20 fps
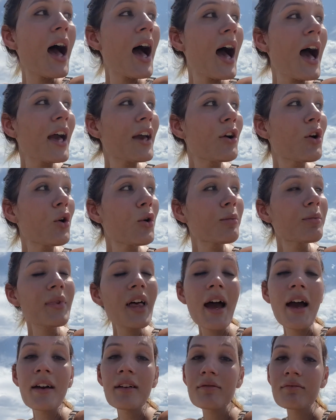I hope
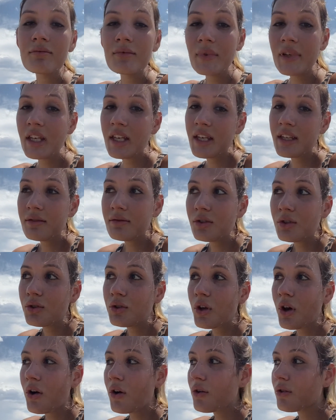that can, you
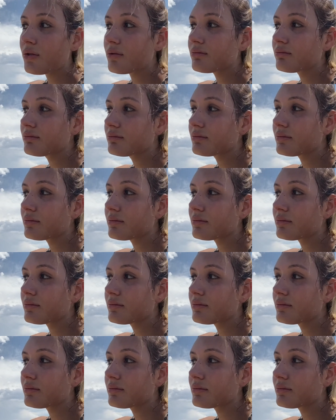know,